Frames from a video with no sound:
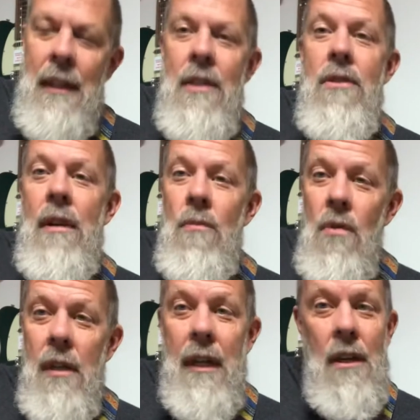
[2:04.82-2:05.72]
So I'm
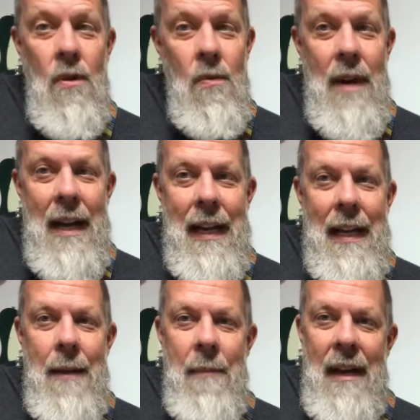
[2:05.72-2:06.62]
working on
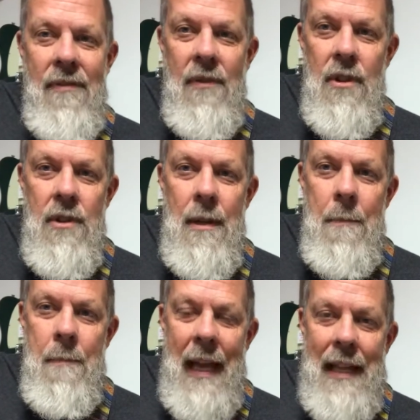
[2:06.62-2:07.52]
writing my
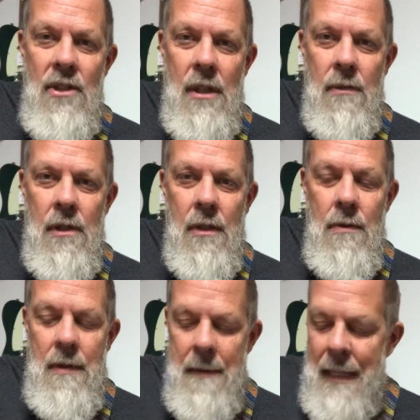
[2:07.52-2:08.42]
first banjo
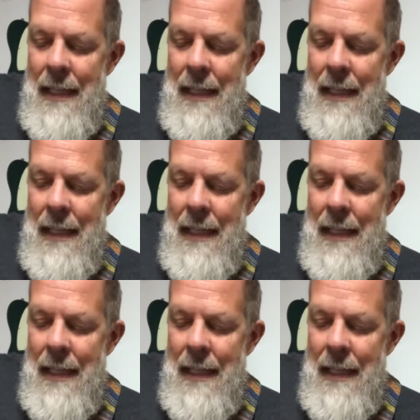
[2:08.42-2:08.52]
tune,